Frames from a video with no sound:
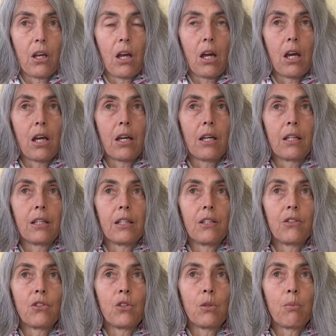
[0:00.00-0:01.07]
And
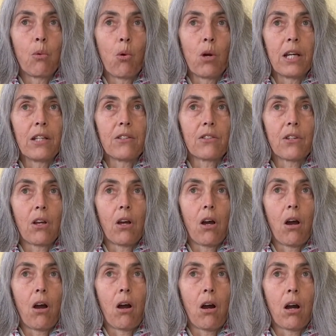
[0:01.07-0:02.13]
these two points
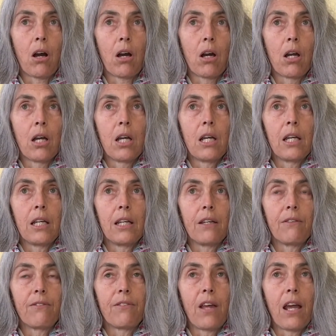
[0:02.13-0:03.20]
are,
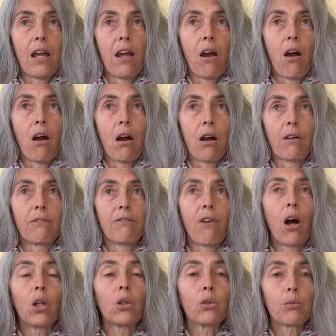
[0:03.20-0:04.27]
if they are
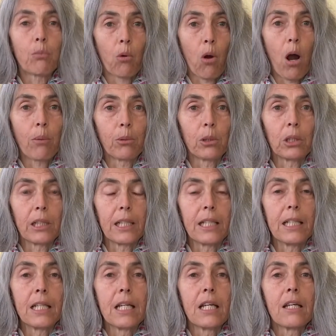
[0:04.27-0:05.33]
followed properly,